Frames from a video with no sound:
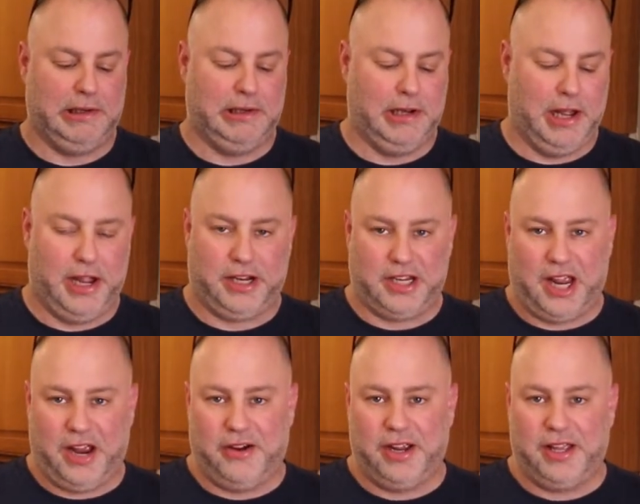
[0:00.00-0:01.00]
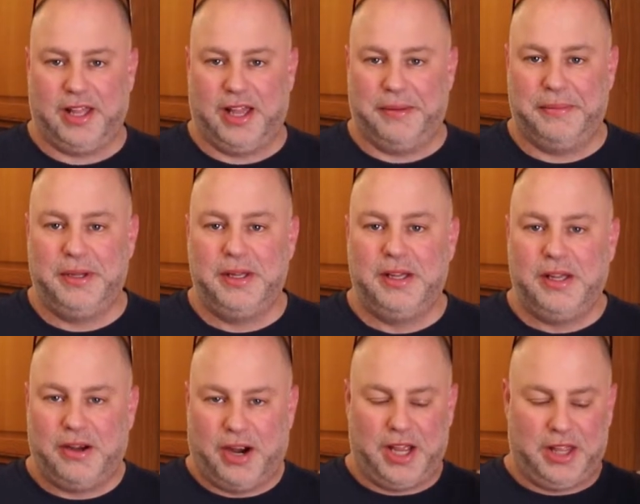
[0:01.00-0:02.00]
like tearing them,
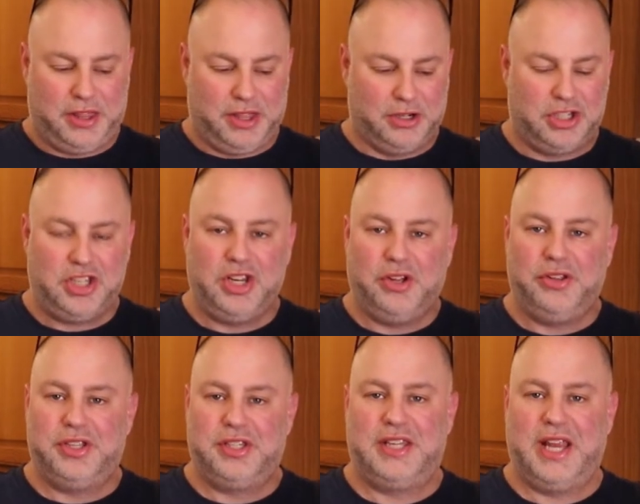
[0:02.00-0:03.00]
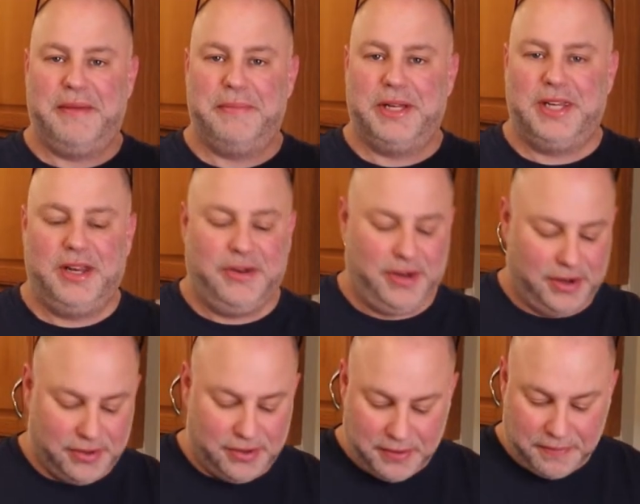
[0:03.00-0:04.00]
right, they're still the same material.